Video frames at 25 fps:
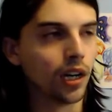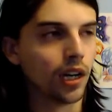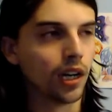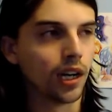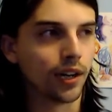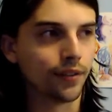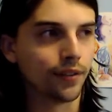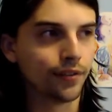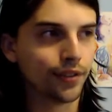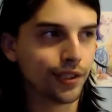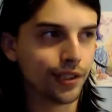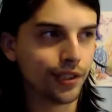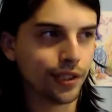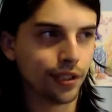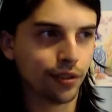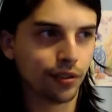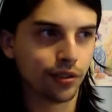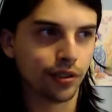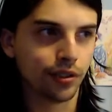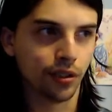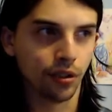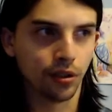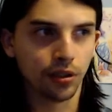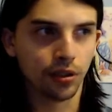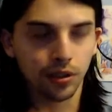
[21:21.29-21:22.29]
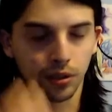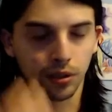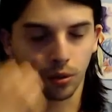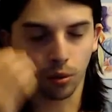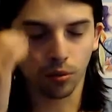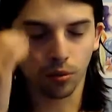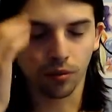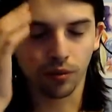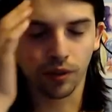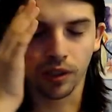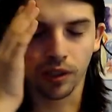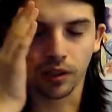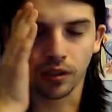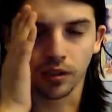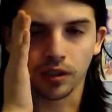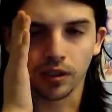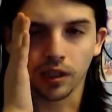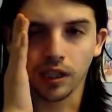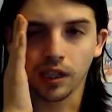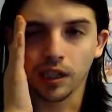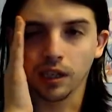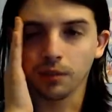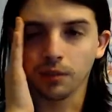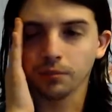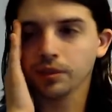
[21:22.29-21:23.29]
of the series, and all these sort of things.
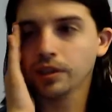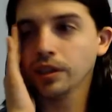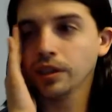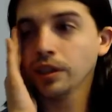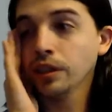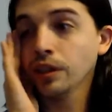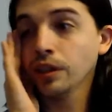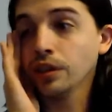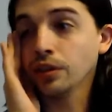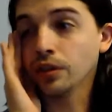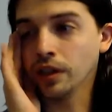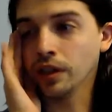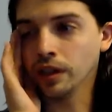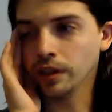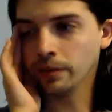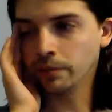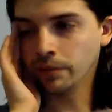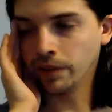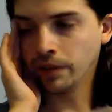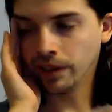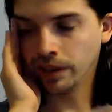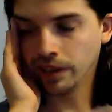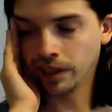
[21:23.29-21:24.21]
And I'm sitting there and I'm like,